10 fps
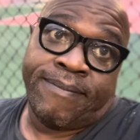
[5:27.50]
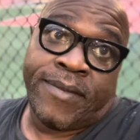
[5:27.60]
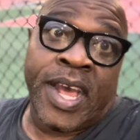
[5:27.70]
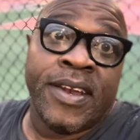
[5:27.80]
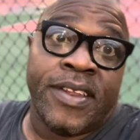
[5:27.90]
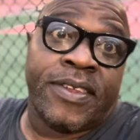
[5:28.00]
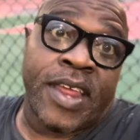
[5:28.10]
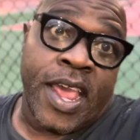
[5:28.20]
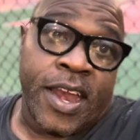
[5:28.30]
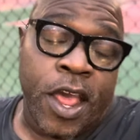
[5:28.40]

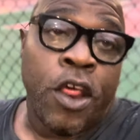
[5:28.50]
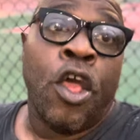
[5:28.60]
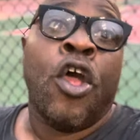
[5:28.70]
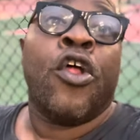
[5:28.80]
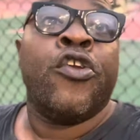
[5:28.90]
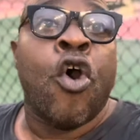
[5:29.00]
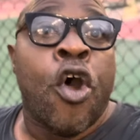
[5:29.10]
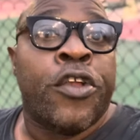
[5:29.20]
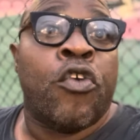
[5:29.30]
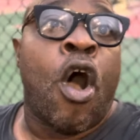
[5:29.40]
Understand that.
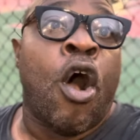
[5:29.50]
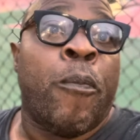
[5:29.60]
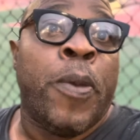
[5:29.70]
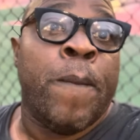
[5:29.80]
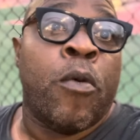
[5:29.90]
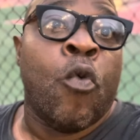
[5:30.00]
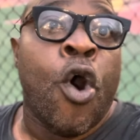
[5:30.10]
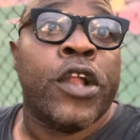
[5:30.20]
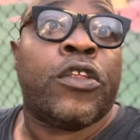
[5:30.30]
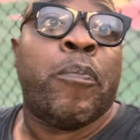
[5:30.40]
Nor do all people
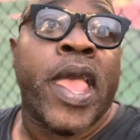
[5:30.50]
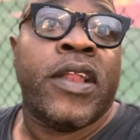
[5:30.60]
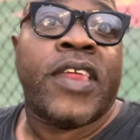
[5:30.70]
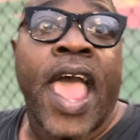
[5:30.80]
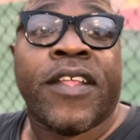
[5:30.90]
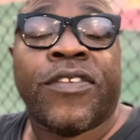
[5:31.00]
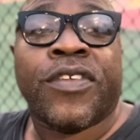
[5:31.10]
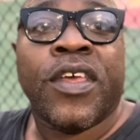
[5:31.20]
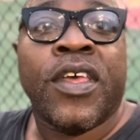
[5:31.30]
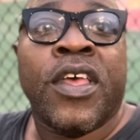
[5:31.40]
want to pay taxes.
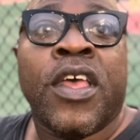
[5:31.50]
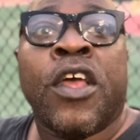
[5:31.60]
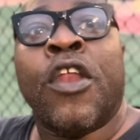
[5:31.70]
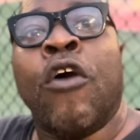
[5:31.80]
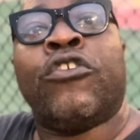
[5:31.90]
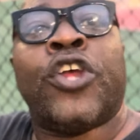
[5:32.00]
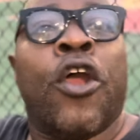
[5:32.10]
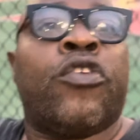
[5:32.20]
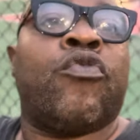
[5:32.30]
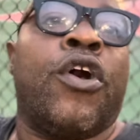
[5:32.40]
No
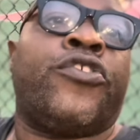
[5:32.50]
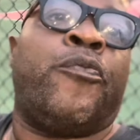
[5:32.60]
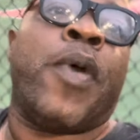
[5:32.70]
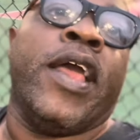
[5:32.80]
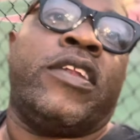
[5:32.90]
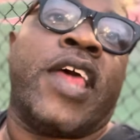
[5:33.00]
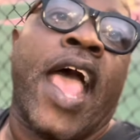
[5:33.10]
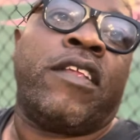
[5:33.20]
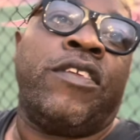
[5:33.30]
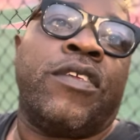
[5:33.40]
church wants to pay
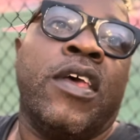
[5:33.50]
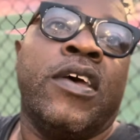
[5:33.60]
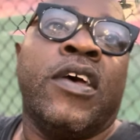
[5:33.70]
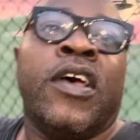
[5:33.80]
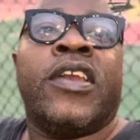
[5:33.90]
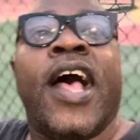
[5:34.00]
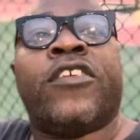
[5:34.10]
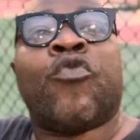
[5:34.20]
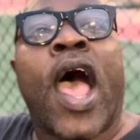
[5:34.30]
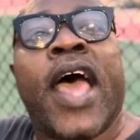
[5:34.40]
taxes.
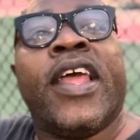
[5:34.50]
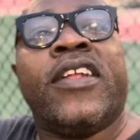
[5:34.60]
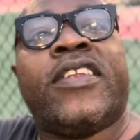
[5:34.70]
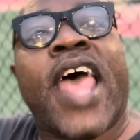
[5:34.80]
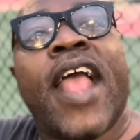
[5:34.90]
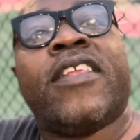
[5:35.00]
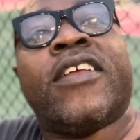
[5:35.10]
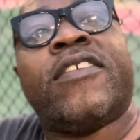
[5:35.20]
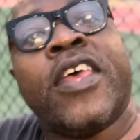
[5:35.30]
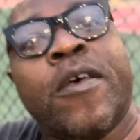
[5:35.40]
That's why they tax
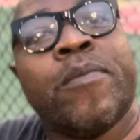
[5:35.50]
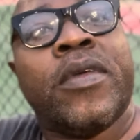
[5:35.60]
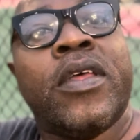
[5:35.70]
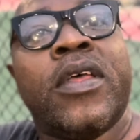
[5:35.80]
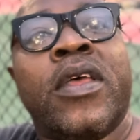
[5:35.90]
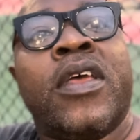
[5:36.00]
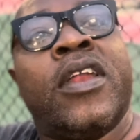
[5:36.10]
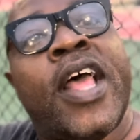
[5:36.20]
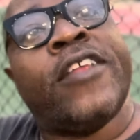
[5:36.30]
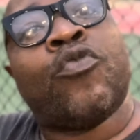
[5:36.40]
exempt.
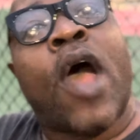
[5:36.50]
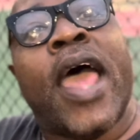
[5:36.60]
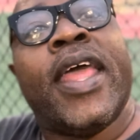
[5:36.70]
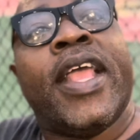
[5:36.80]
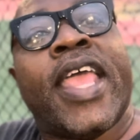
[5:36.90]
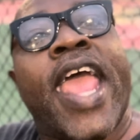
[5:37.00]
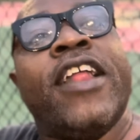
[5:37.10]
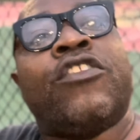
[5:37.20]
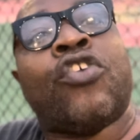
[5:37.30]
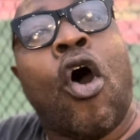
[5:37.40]
And that's why they
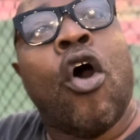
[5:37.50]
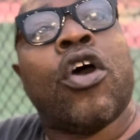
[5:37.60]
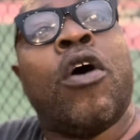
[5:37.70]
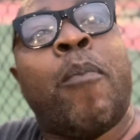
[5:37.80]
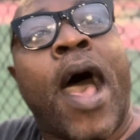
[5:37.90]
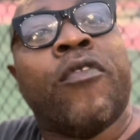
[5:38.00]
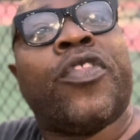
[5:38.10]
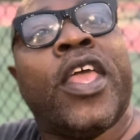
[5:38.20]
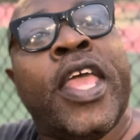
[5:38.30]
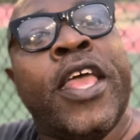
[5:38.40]
can't talk about
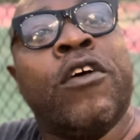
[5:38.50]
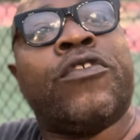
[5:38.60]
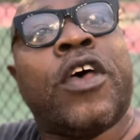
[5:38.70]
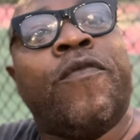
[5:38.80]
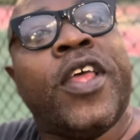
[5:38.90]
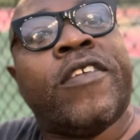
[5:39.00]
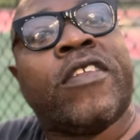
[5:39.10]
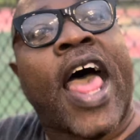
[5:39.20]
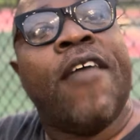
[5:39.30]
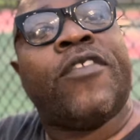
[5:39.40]
the ills of this
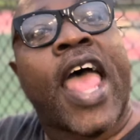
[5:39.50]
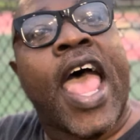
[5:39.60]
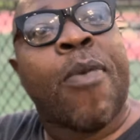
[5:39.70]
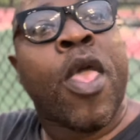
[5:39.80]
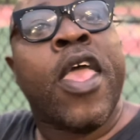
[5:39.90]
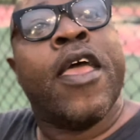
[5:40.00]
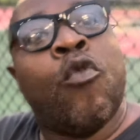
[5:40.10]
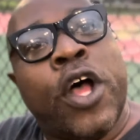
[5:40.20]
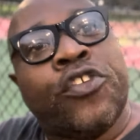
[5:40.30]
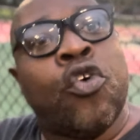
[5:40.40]
lifetime and
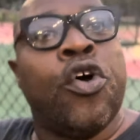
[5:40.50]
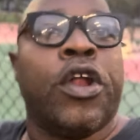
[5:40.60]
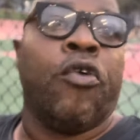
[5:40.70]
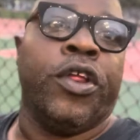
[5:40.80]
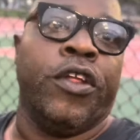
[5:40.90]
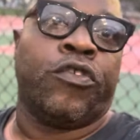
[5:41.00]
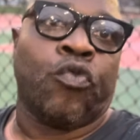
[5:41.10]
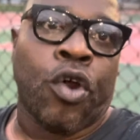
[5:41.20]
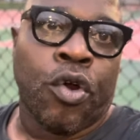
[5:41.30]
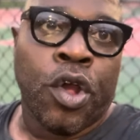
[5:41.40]
what's going on in this
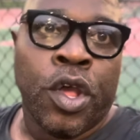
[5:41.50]
world.